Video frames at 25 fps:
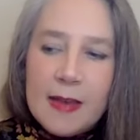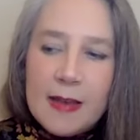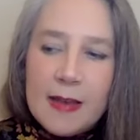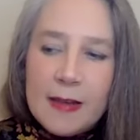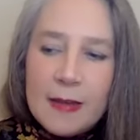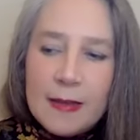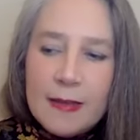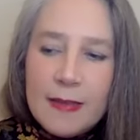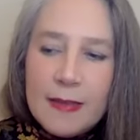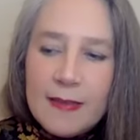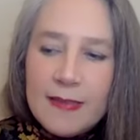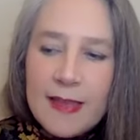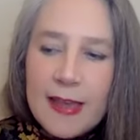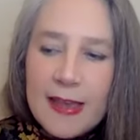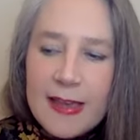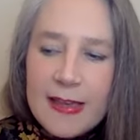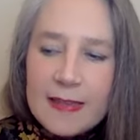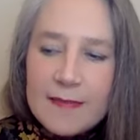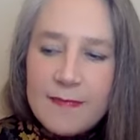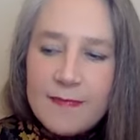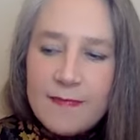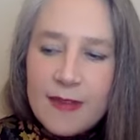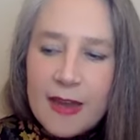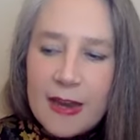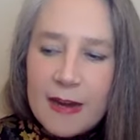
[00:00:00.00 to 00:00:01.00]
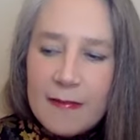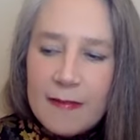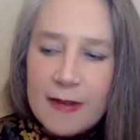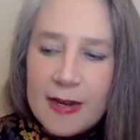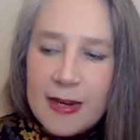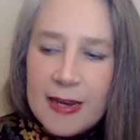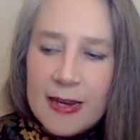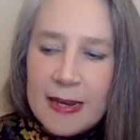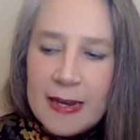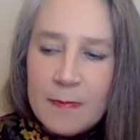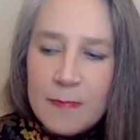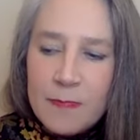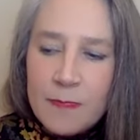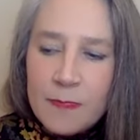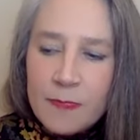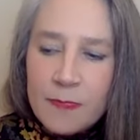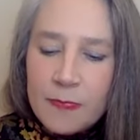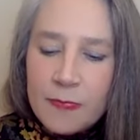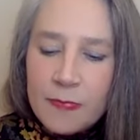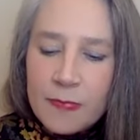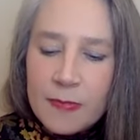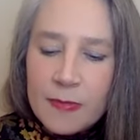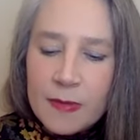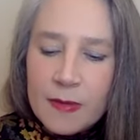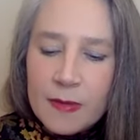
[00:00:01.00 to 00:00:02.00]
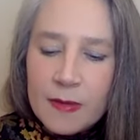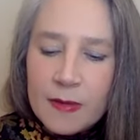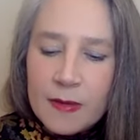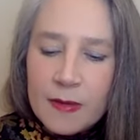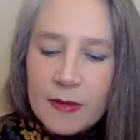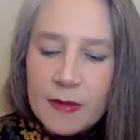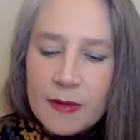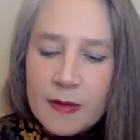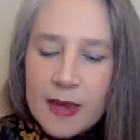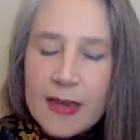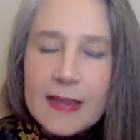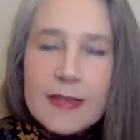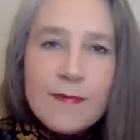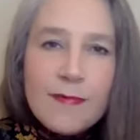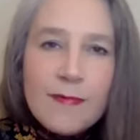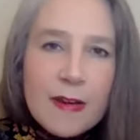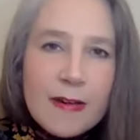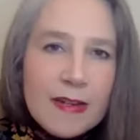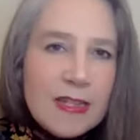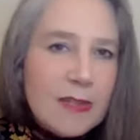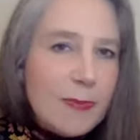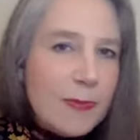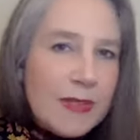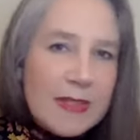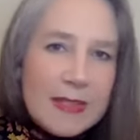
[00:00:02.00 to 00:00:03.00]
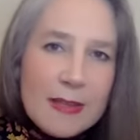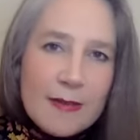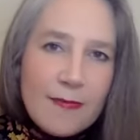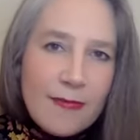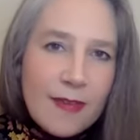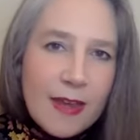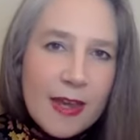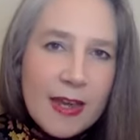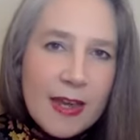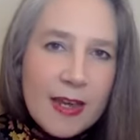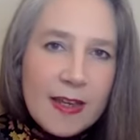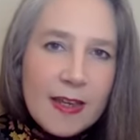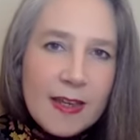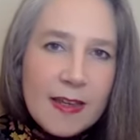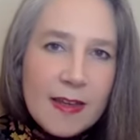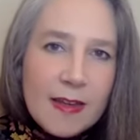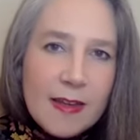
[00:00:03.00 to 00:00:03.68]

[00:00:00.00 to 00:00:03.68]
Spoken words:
And I think that is very specific,